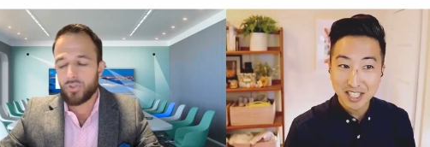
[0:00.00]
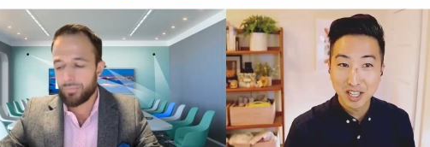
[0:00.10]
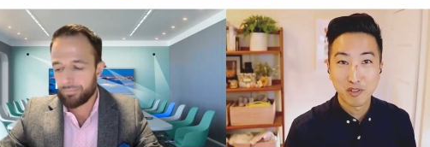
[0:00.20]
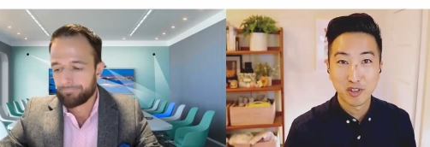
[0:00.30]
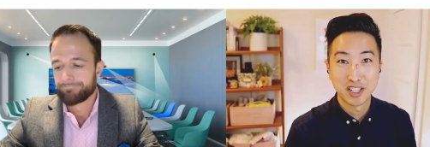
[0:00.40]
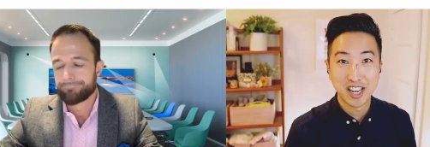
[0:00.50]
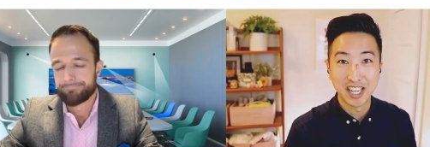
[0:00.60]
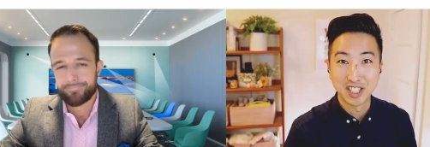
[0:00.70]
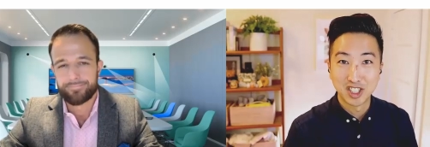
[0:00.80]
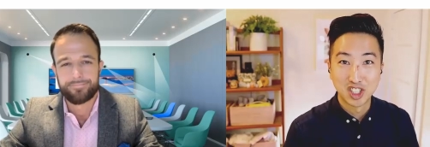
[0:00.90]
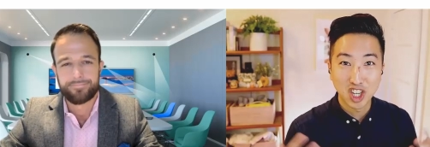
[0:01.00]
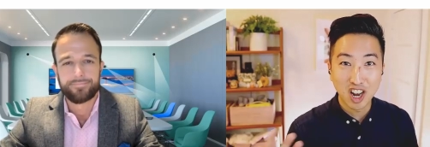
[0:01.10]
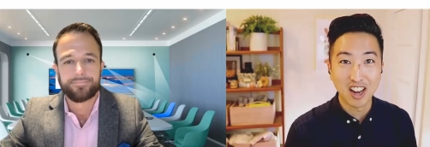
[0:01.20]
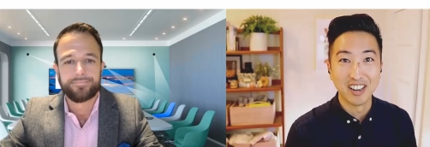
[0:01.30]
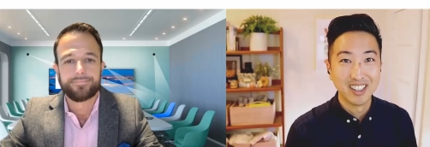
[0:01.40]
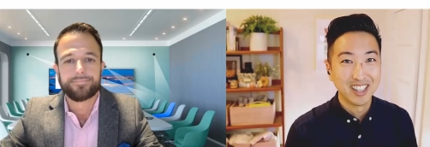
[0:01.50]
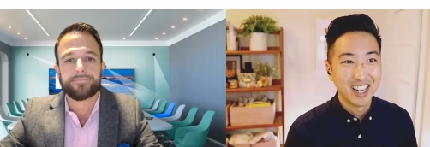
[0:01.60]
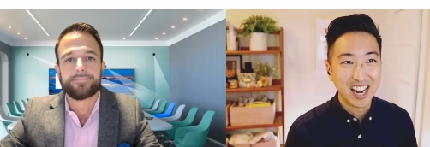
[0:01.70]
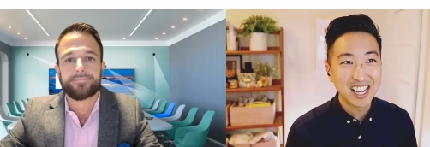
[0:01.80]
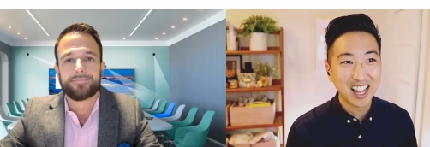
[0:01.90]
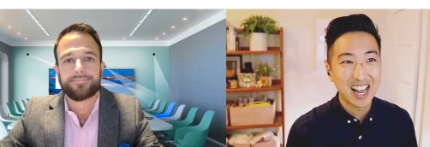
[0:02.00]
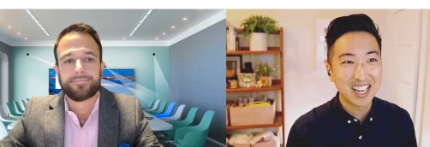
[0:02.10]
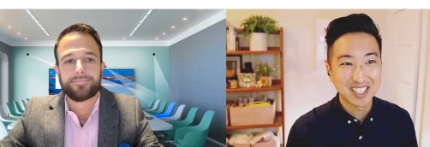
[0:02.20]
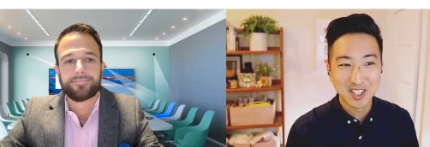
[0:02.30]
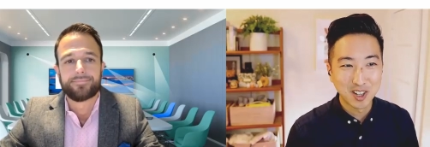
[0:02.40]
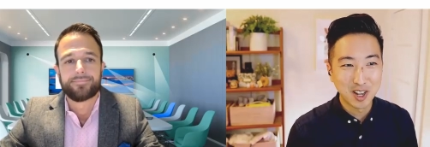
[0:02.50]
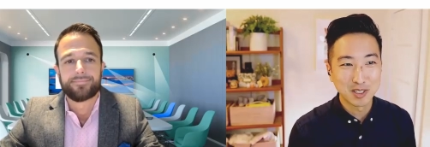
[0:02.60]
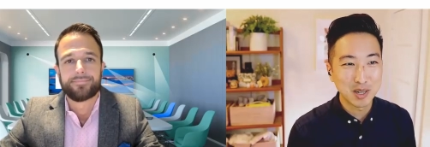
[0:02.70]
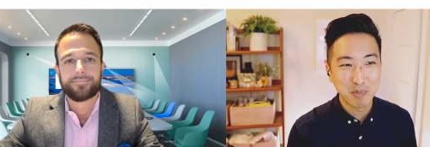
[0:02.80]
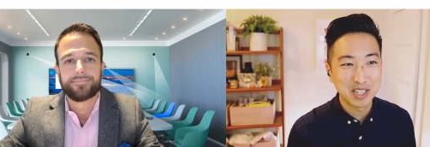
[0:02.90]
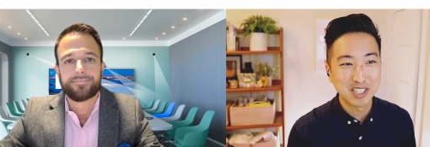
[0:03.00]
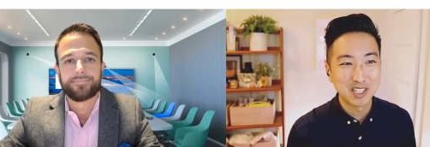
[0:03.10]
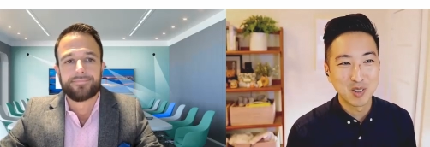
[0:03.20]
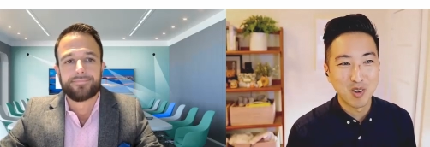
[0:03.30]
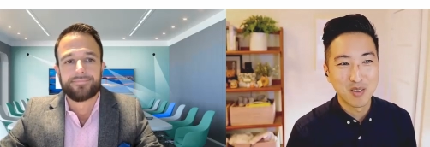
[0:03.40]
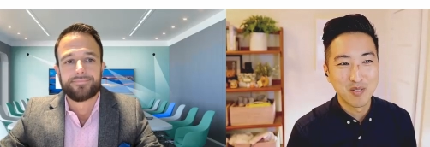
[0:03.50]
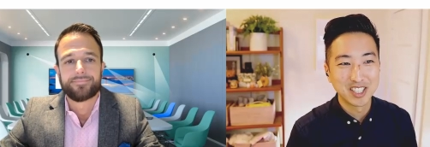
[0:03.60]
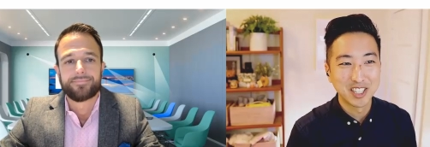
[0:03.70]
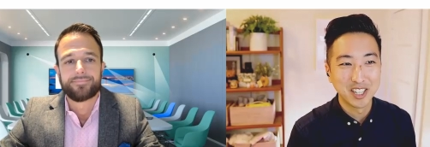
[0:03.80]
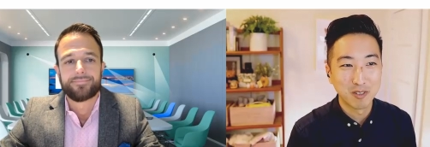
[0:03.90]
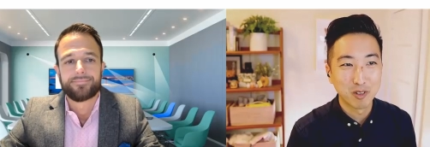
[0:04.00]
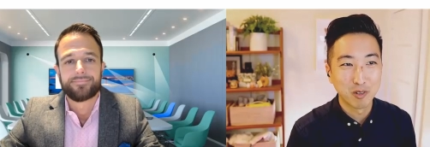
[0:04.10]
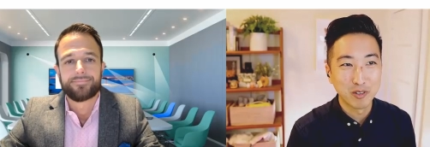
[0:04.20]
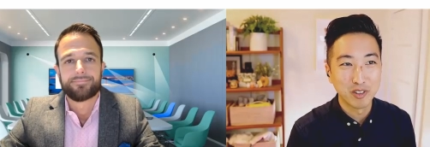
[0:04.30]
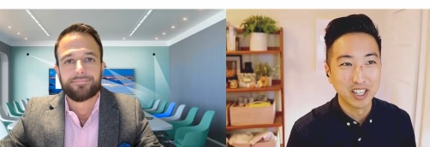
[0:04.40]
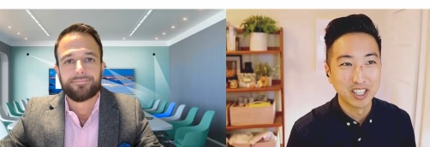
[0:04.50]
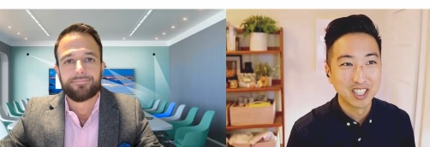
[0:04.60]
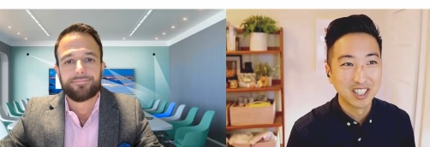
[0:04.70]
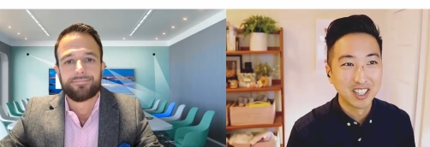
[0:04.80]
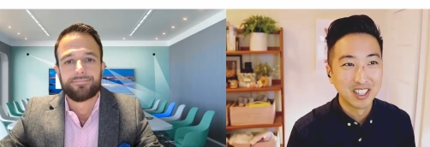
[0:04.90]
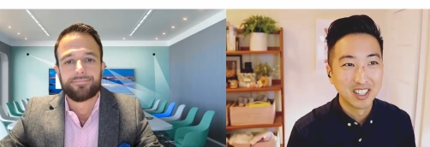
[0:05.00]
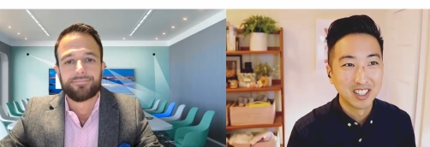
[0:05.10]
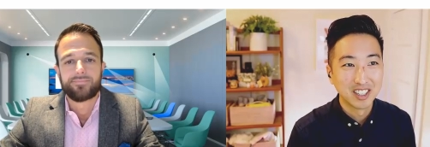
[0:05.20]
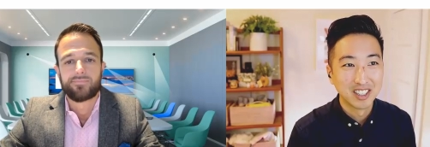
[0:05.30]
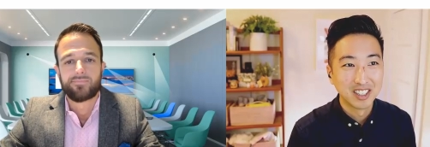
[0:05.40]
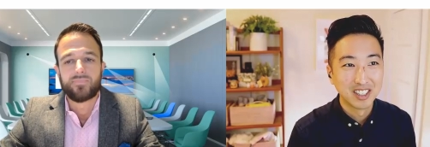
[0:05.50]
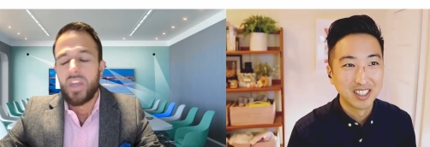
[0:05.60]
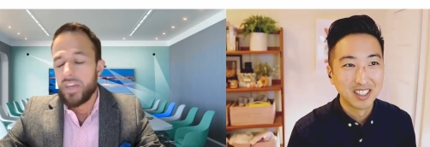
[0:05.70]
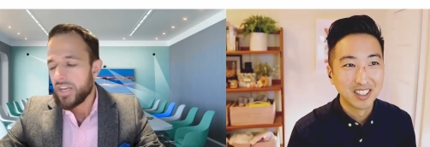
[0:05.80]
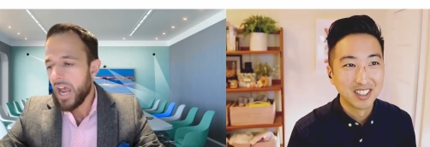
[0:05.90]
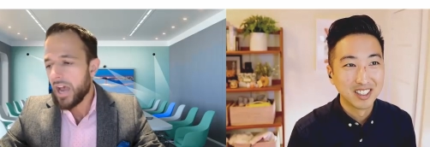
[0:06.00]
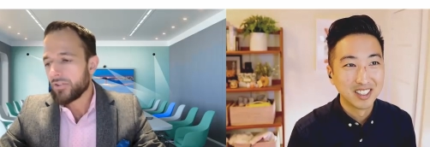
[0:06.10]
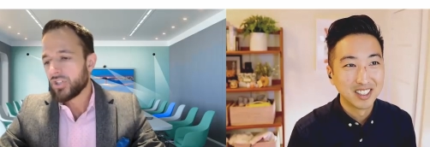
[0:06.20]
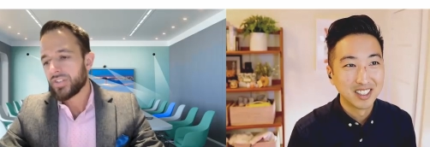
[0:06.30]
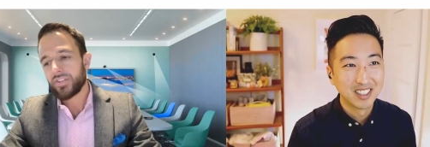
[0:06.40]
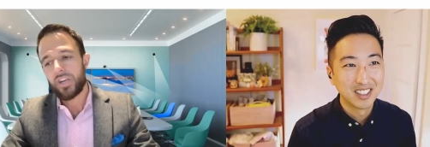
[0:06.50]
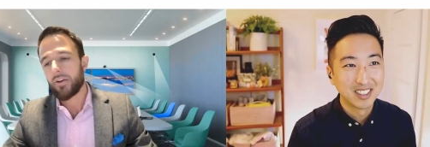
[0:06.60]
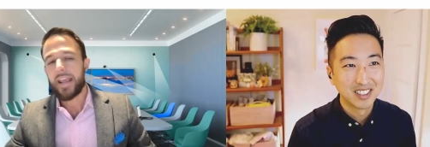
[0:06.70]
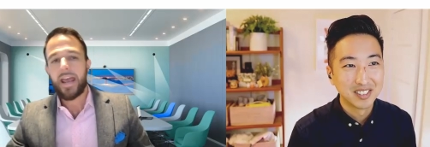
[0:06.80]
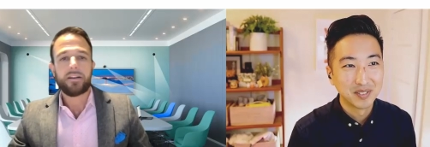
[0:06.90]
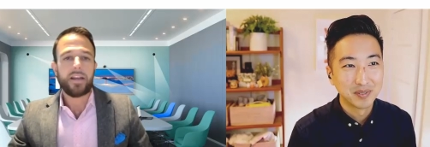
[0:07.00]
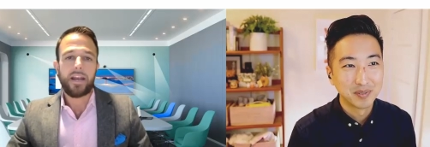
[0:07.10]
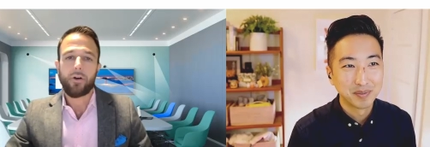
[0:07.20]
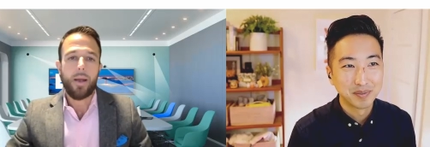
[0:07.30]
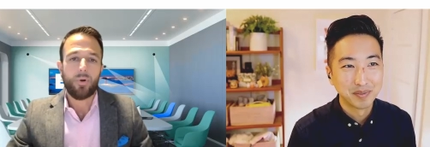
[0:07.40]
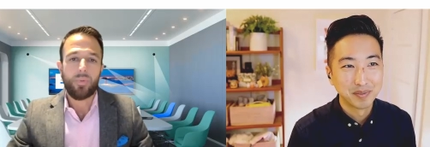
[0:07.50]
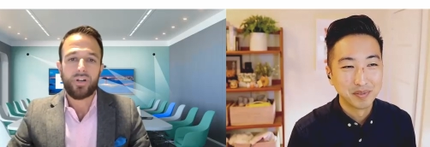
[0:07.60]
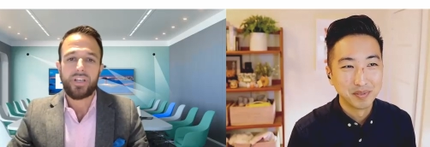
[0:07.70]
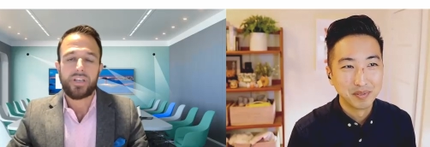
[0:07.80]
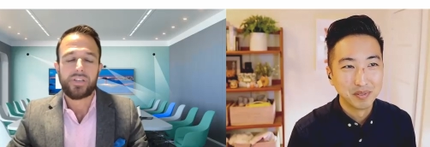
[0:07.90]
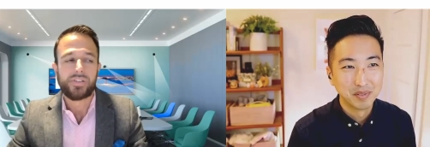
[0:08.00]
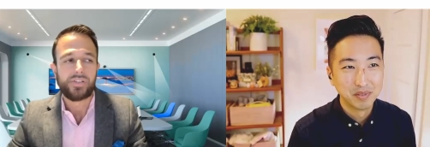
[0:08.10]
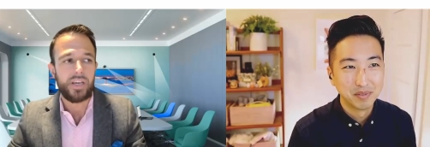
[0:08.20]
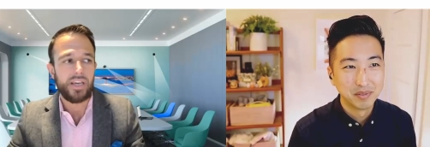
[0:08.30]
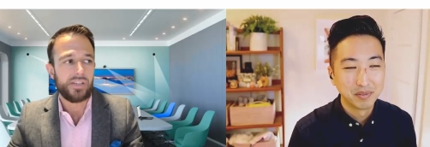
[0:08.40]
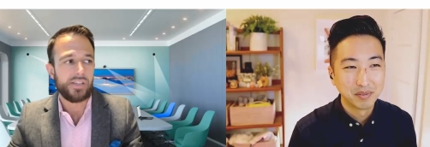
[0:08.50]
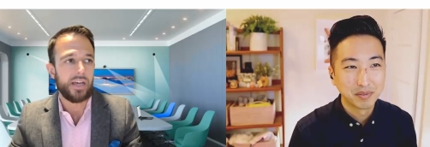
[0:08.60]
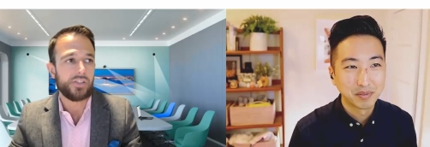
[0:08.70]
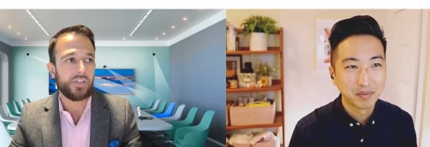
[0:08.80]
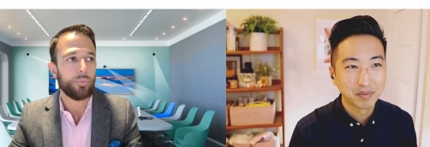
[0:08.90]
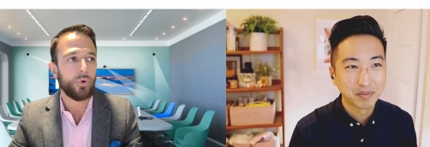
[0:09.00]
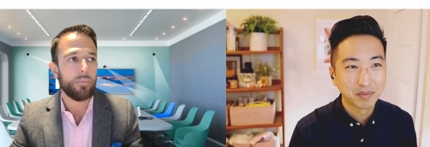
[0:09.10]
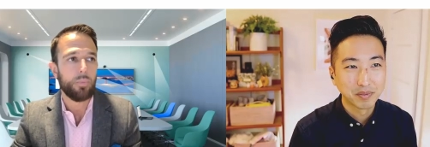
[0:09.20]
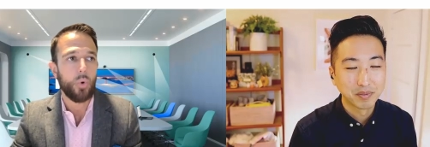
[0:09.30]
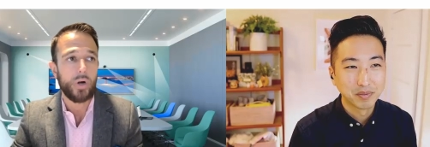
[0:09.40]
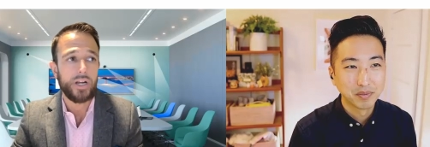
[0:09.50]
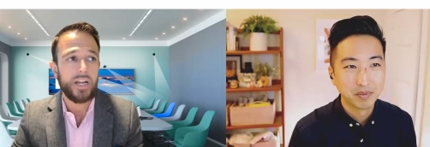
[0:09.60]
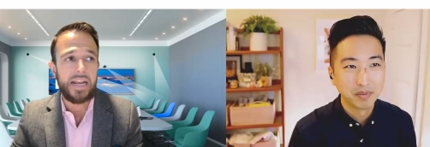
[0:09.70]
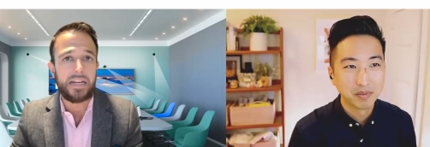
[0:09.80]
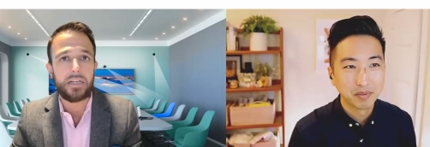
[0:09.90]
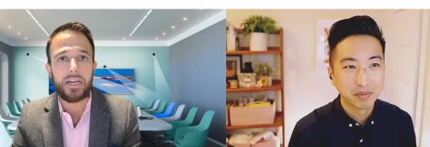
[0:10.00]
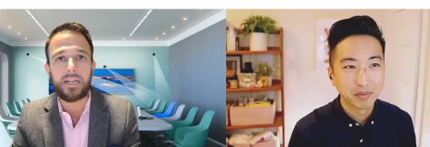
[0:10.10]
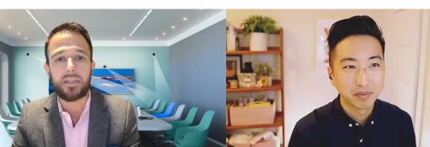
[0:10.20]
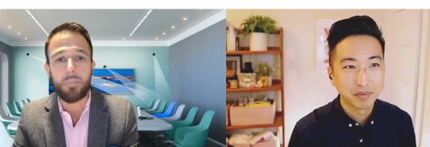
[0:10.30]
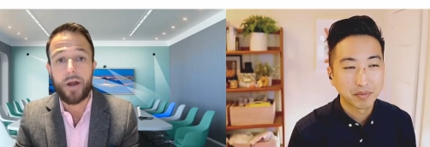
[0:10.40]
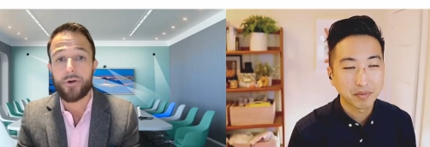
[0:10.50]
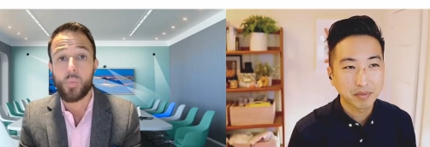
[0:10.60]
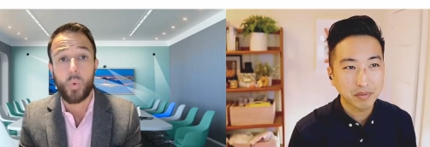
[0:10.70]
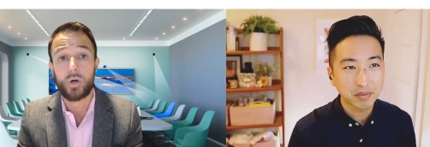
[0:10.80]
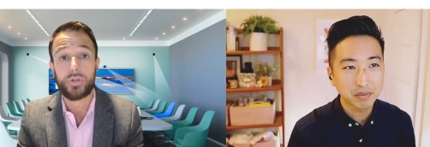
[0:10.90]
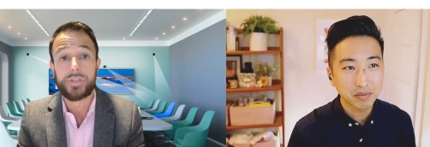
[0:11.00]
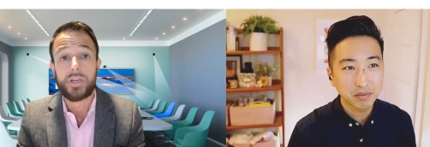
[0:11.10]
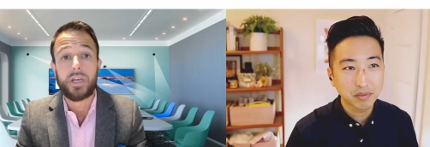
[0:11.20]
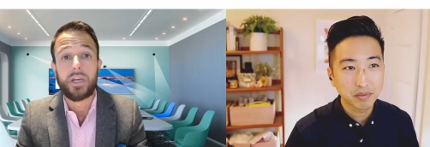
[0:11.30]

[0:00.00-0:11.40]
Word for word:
Speaker 1: that's it for today. John, any last closing pieces you want to mention here before we finish?
Speaker 2: No, just you know, again, interoperability is is uh, super important in in the modern world,